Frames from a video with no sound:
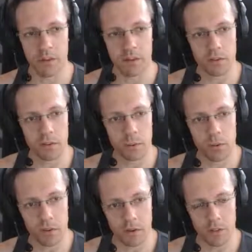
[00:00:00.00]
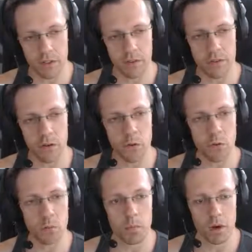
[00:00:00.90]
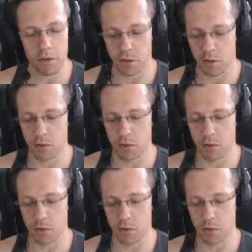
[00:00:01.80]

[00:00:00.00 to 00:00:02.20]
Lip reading: so there isn't too much